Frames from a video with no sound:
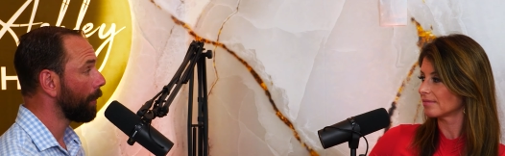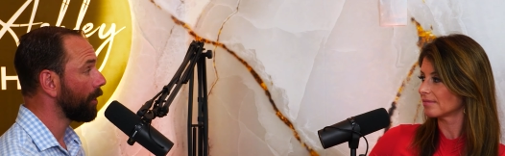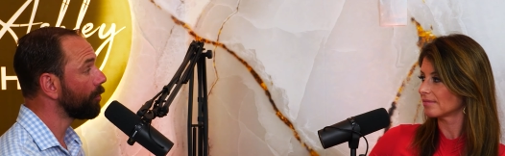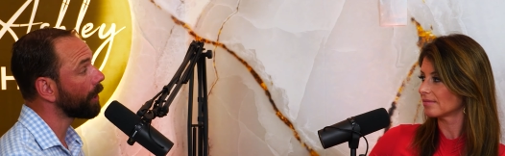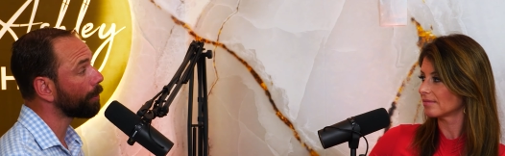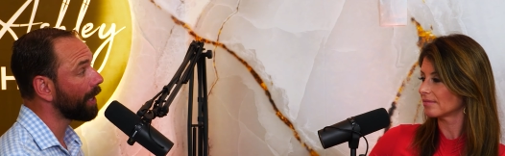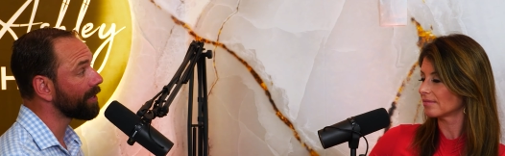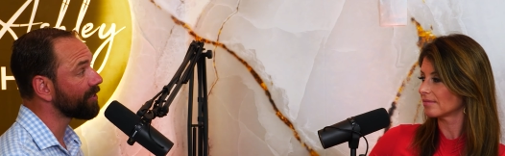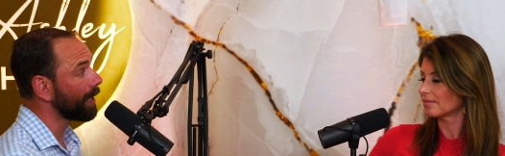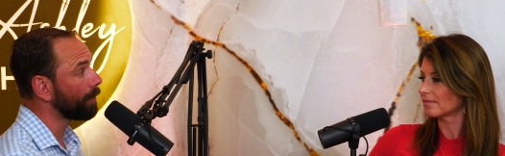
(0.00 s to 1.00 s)
Speaker 1: but you can
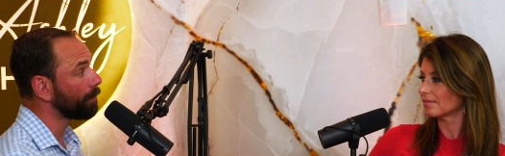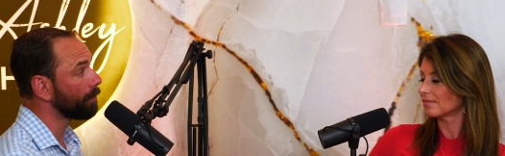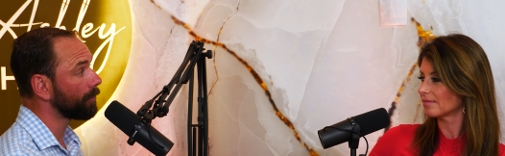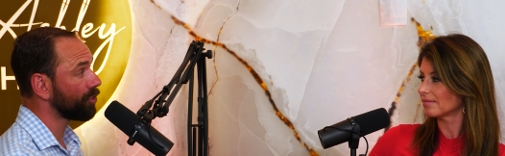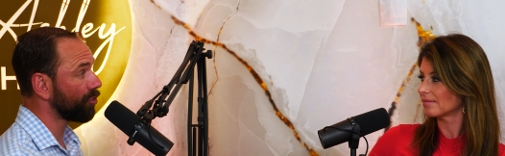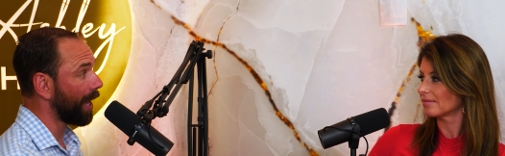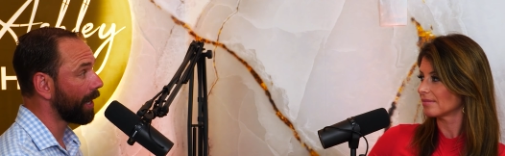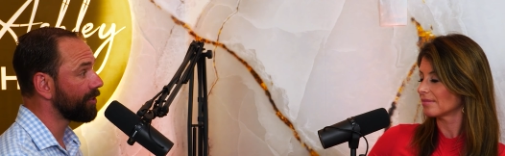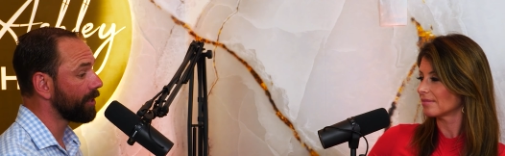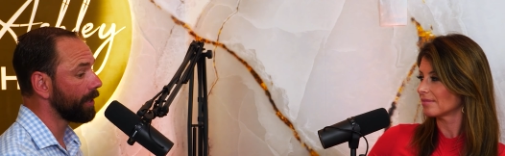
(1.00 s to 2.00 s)
apply the same
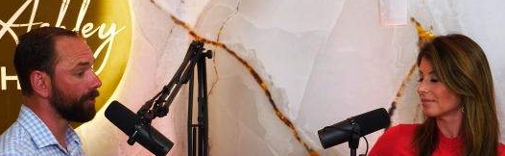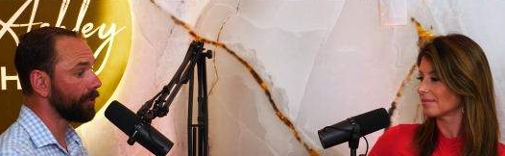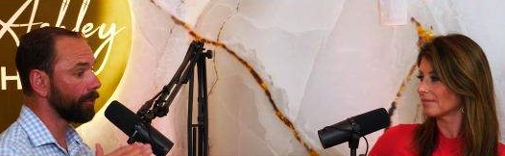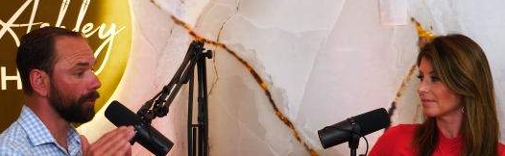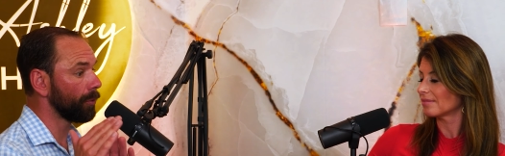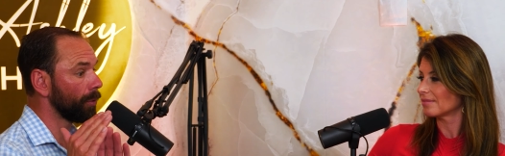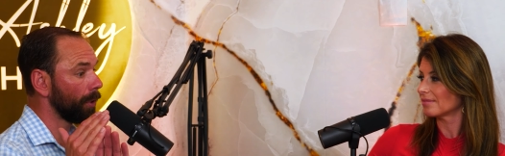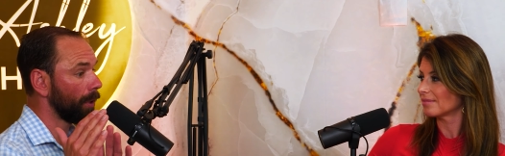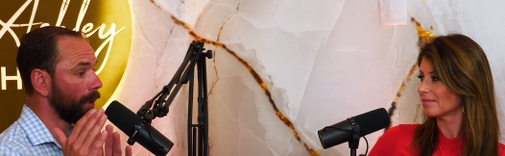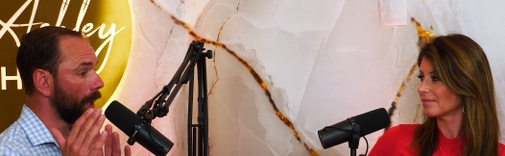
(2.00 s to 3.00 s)
strategy
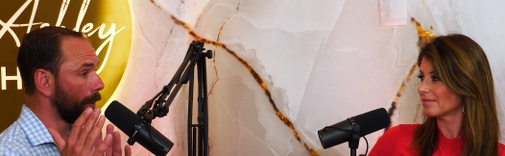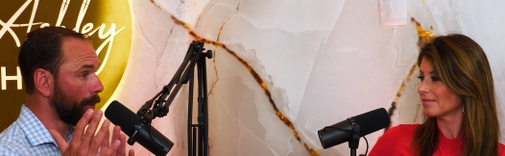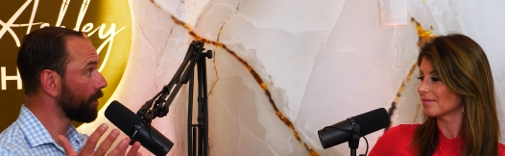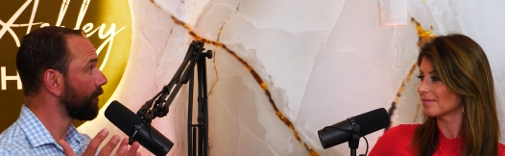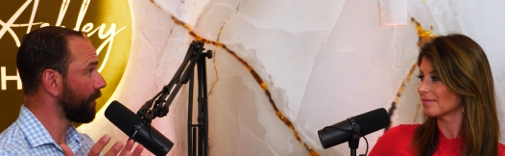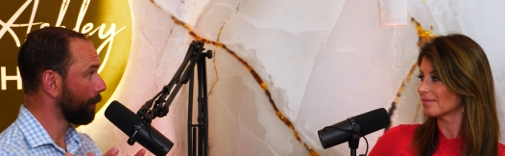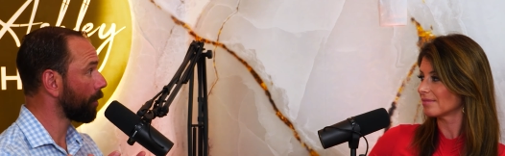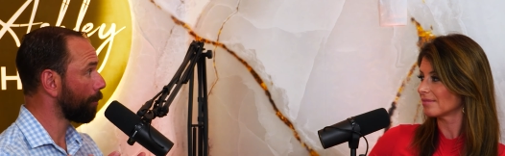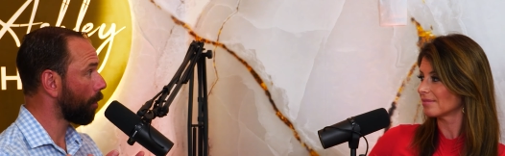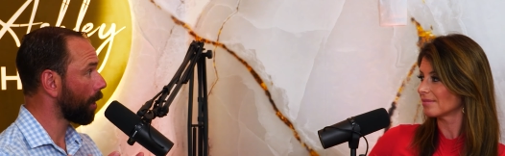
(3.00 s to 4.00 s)
to uh,
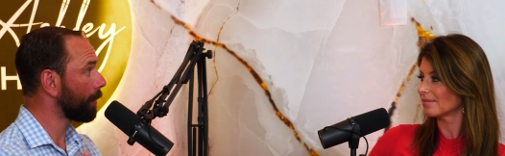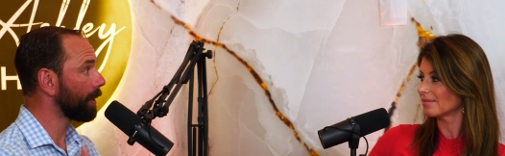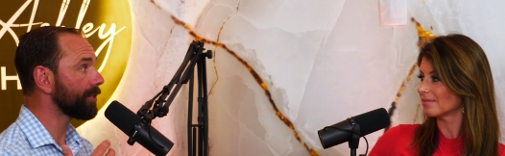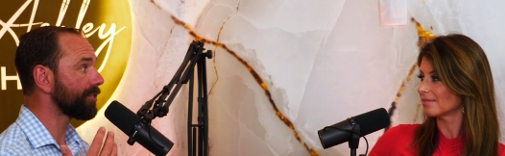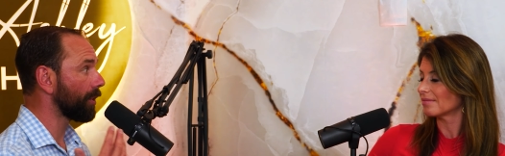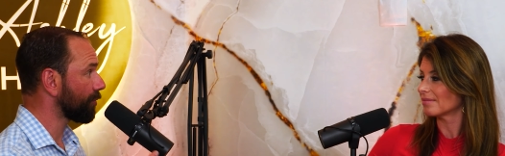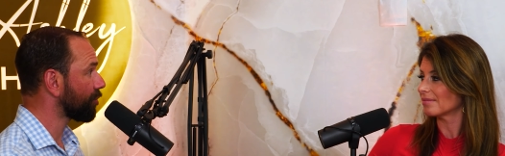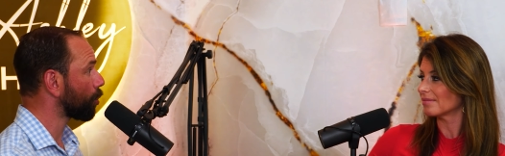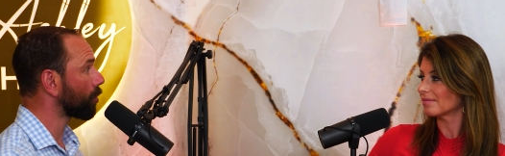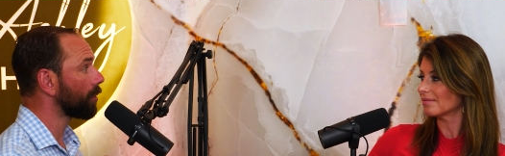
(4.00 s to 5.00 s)
multifamily or apartments, self
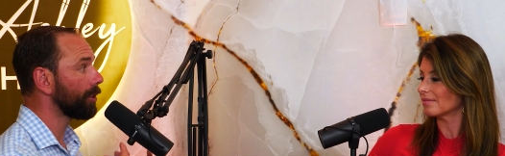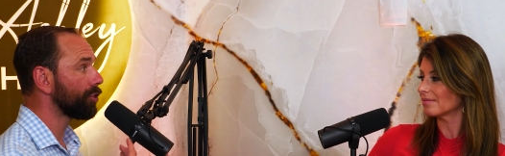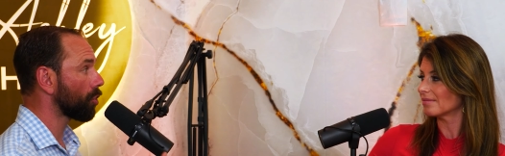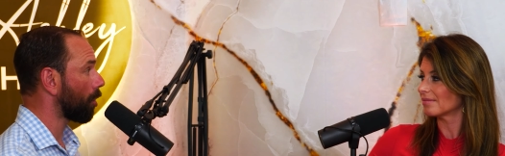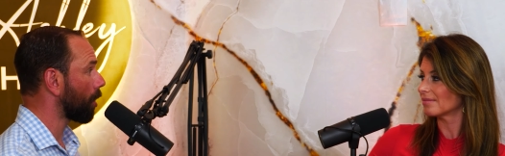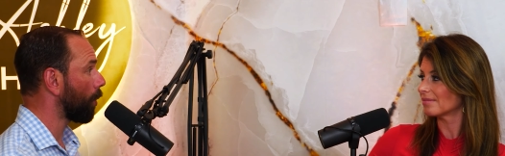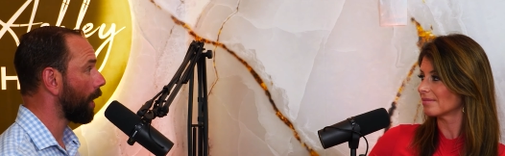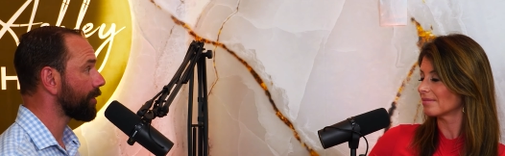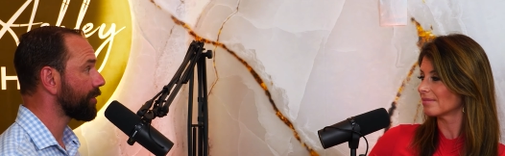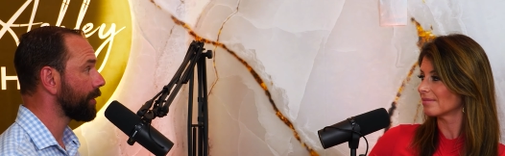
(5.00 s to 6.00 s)
storage, car
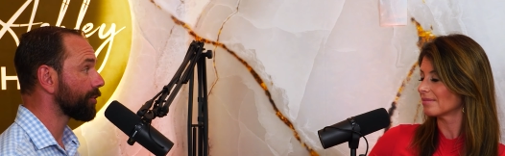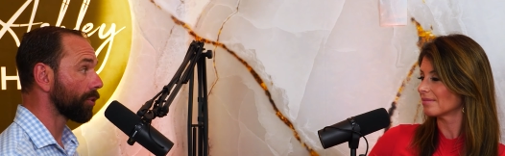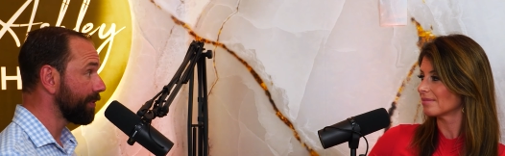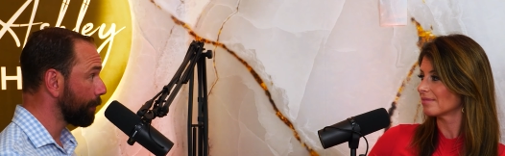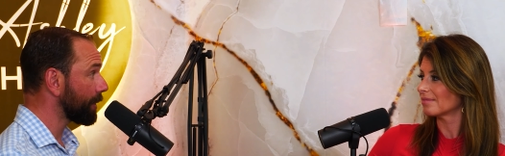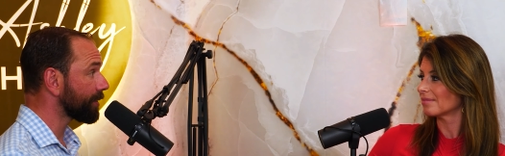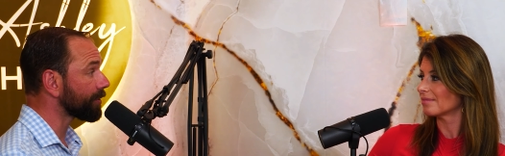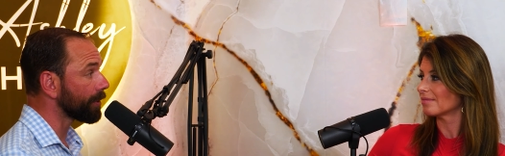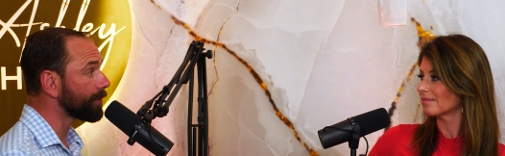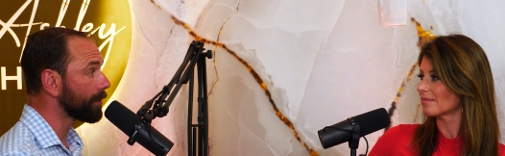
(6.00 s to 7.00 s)
washes, or even
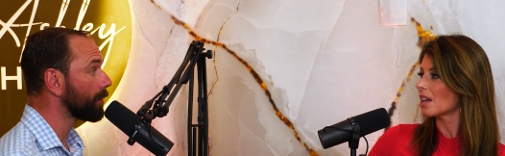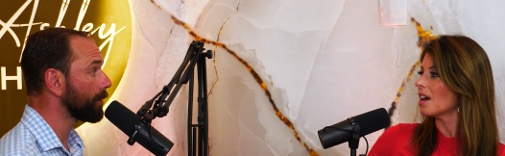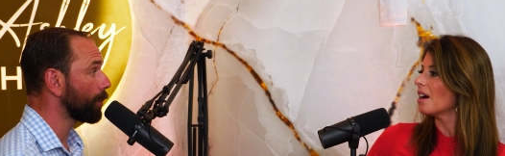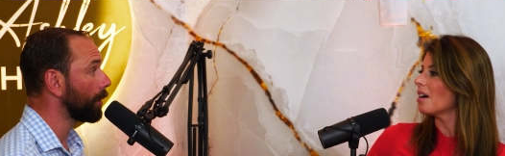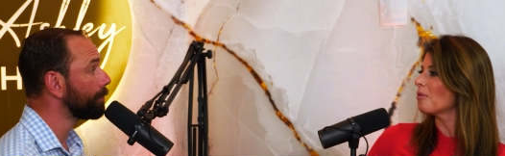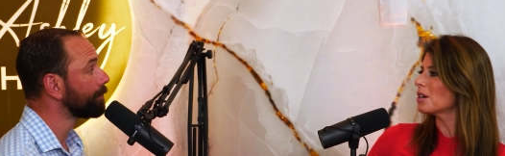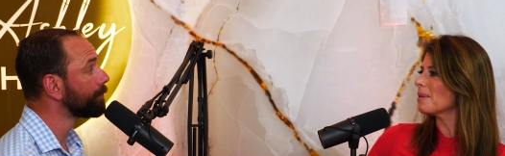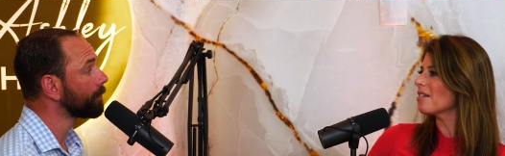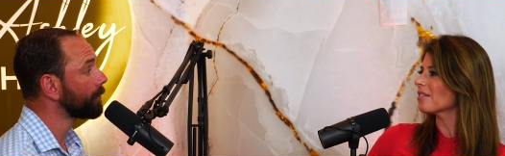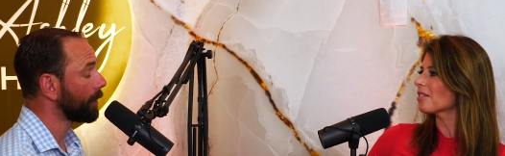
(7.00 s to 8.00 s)
businesses as well.
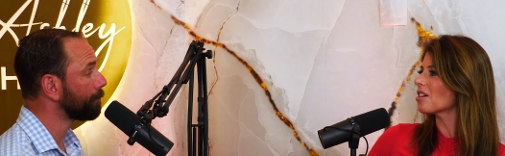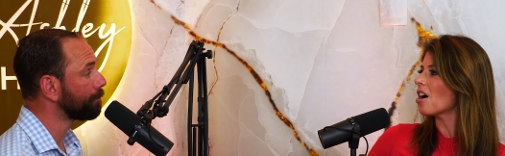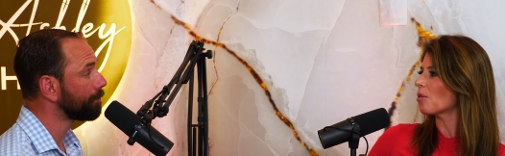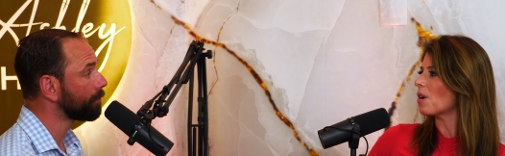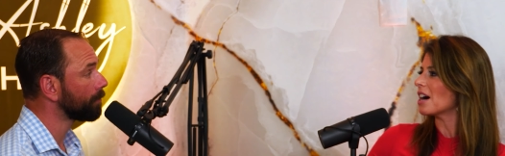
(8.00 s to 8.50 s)
What about yeah. car